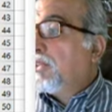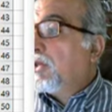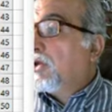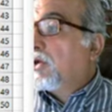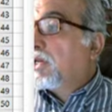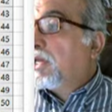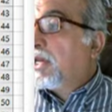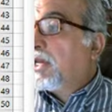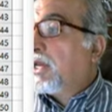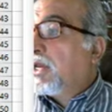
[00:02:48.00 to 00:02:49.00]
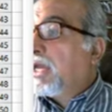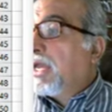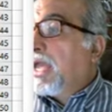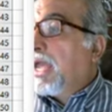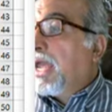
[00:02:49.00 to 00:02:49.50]
Okay,
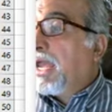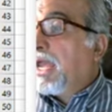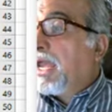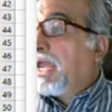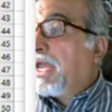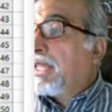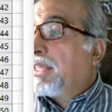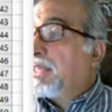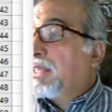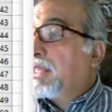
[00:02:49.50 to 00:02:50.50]
and